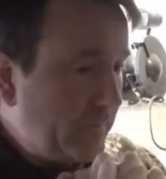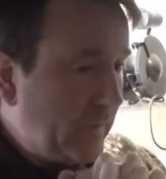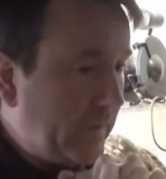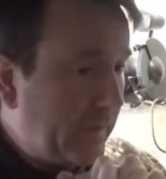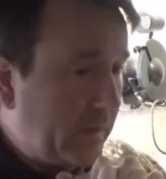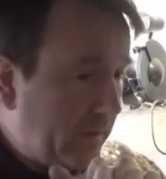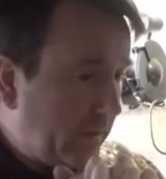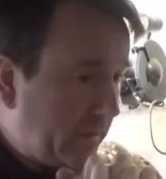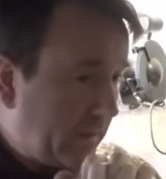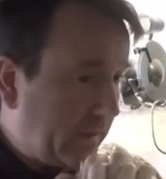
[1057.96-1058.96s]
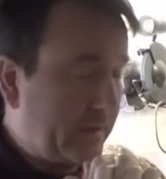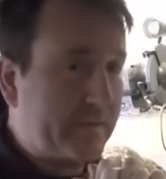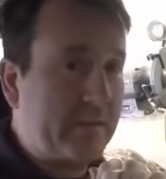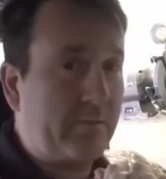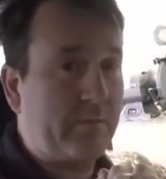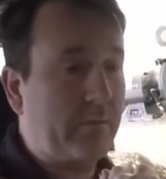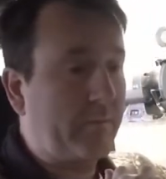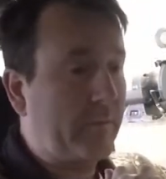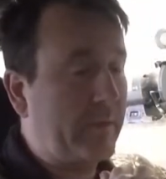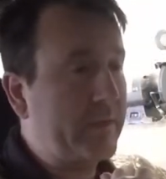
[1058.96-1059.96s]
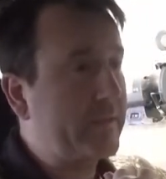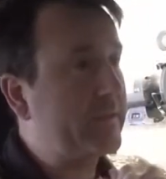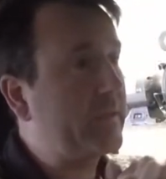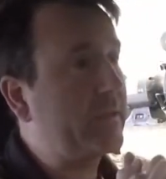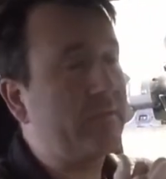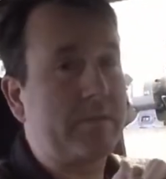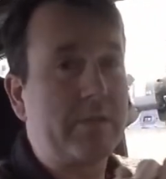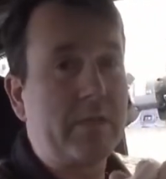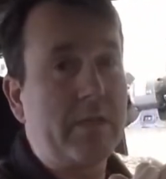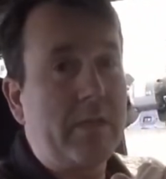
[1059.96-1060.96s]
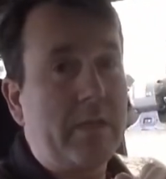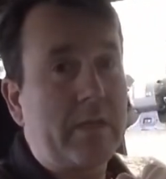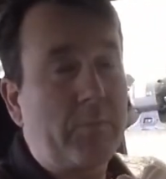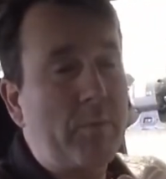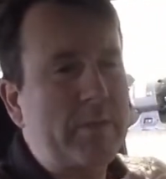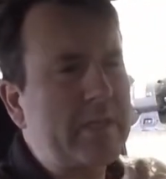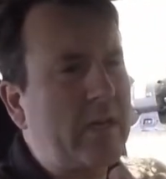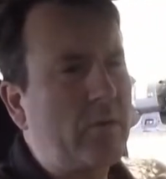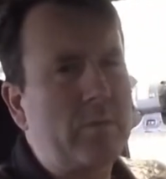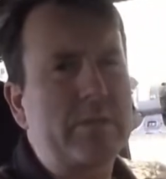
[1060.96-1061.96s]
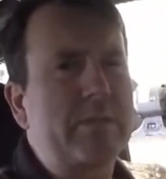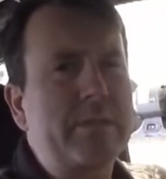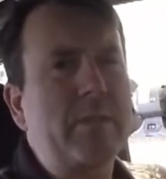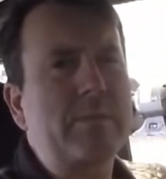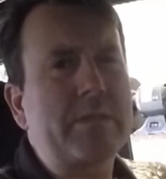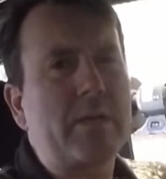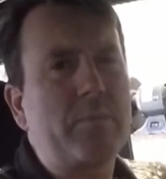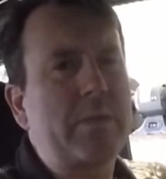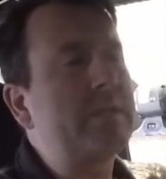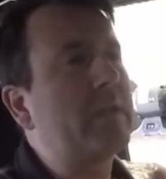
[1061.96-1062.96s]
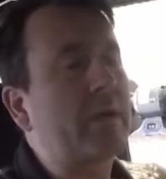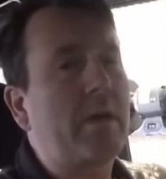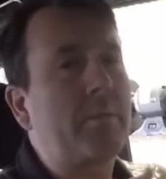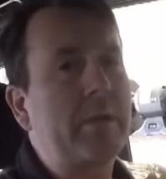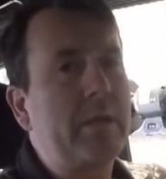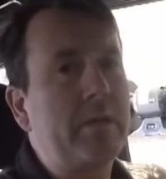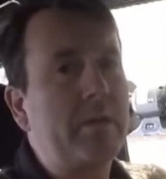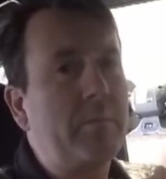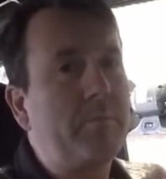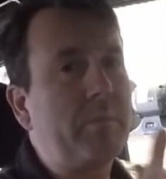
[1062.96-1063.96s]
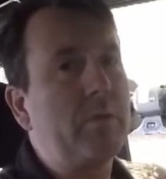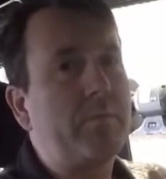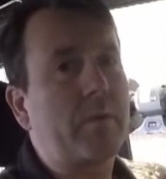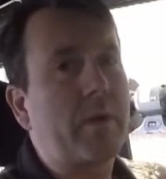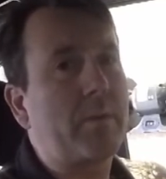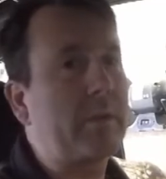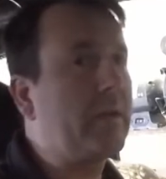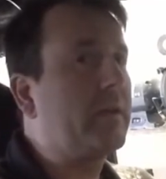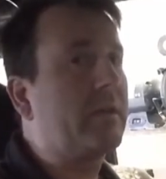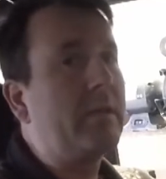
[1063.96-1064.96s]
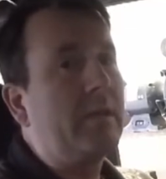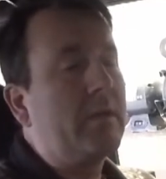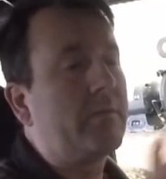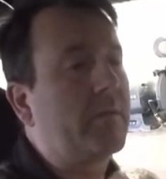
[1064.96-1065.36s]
And I did see one of my buddies, Steve's, pretty much got almost the same setup, but it's in a Carmagia, beautiful Carmagia. If you